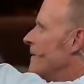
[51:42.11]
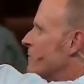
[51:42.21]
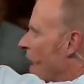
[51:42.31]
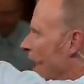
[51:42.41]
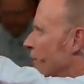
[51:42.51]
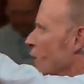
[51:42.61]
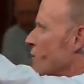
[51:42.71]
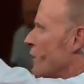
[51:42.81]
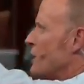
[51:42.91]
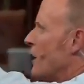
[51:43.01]
Thank you
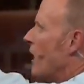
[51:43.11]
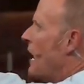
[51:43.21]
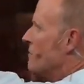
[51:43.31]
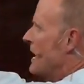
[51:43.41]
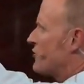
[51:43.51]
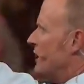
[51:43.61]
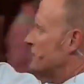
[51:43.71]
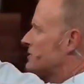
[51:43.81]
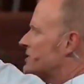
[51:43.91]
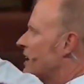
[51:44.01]
for your
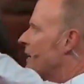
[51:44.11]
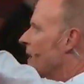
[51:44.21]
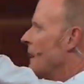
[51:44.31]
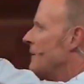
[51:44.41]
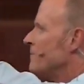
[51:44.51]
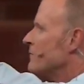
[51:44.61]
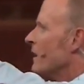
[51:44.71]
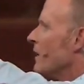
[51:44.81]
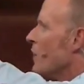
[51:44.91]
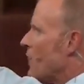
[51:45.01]
omniscience.
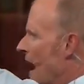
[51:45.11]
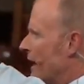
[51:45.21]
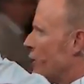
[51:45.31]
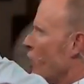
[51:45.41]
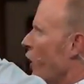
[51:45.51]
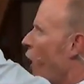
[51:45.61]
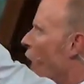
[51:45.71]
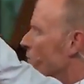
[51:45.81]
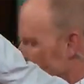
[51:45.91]
Thank you, Lord, for